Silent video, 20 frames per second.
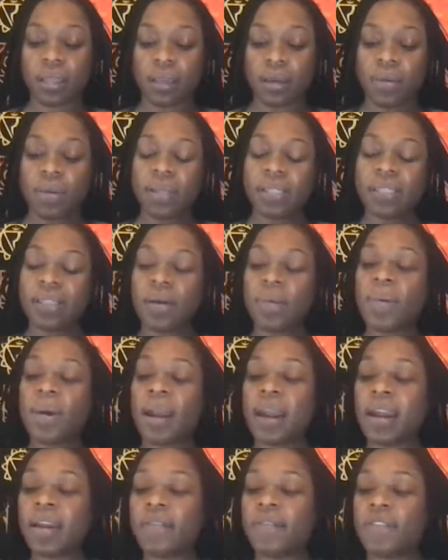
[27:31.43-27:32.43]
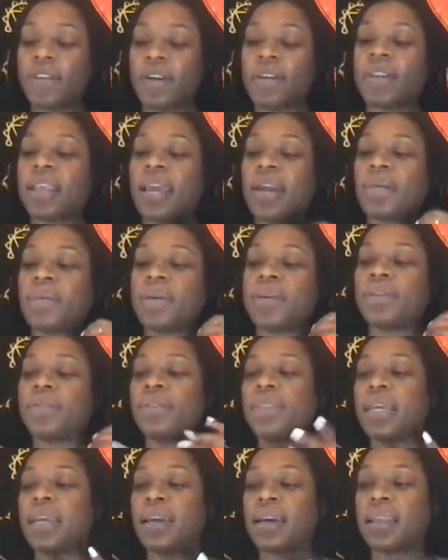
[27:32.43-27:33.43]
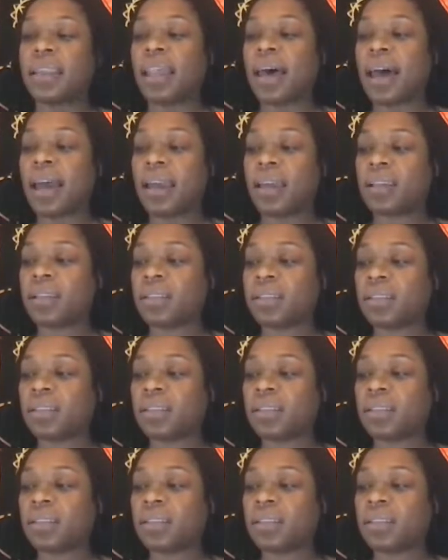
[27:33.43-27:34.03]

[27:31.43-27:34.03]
What's the word for like when you think a lot?